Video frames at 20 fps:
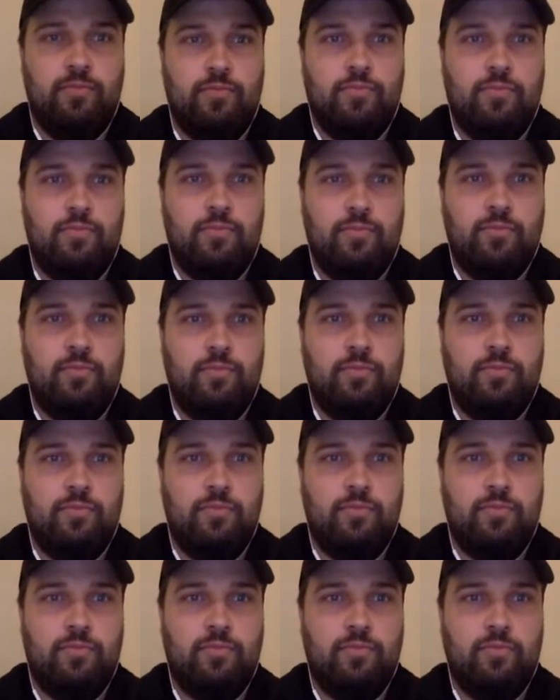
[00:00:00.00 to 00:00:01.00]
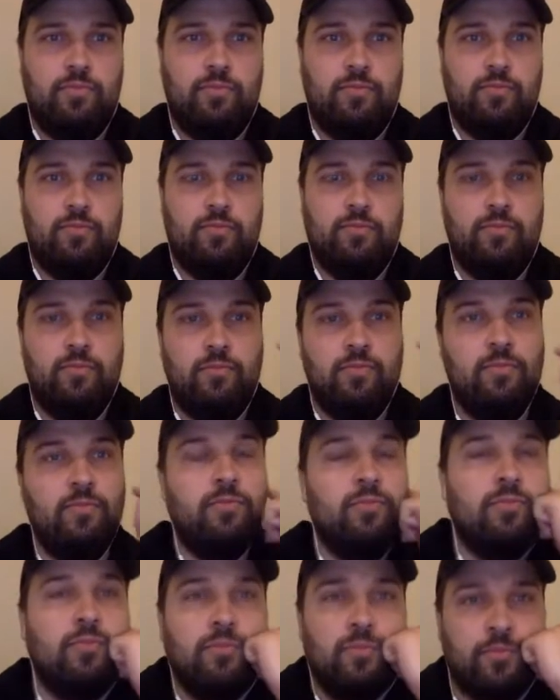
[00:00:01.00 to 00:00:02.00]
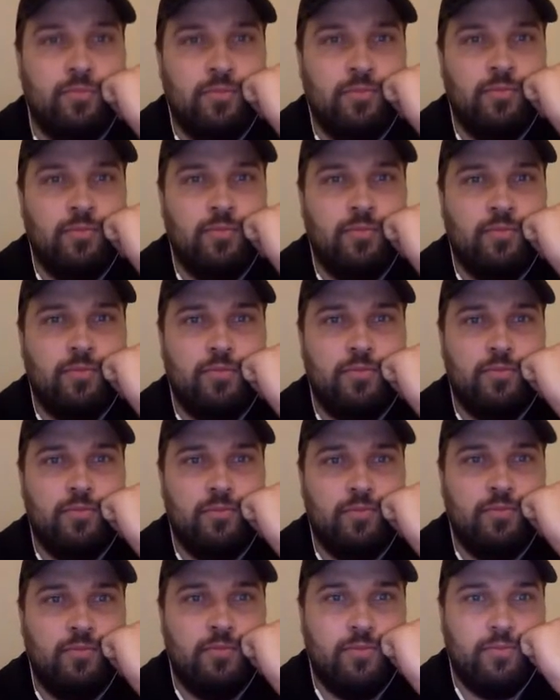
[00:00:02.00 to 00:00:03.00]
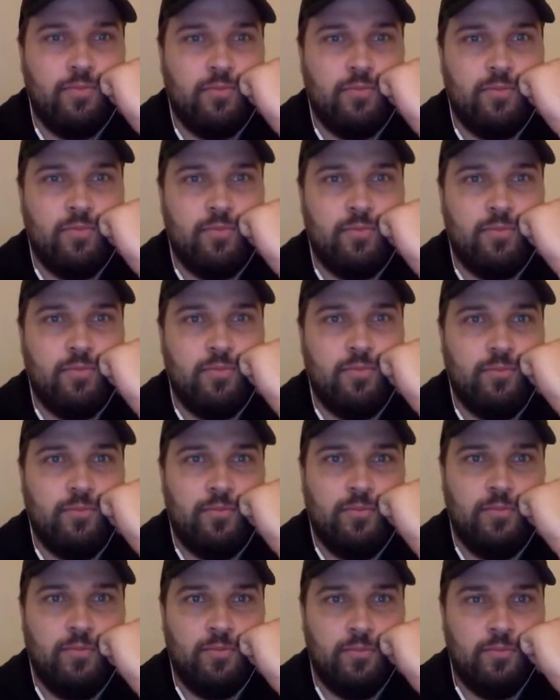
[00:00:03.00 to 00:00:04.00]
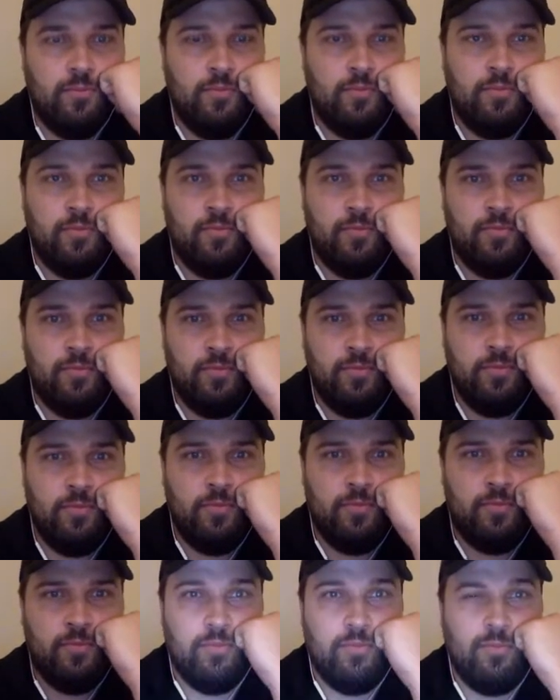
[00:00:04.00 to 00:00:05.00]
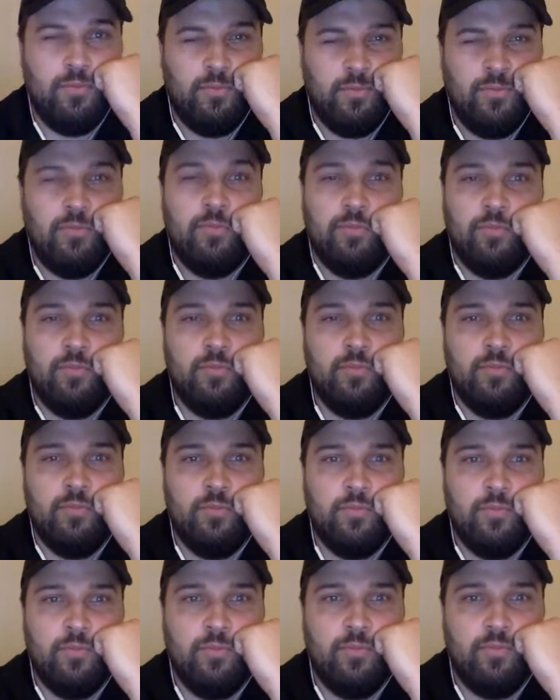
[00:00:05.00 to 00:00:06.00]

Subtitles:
[no speech]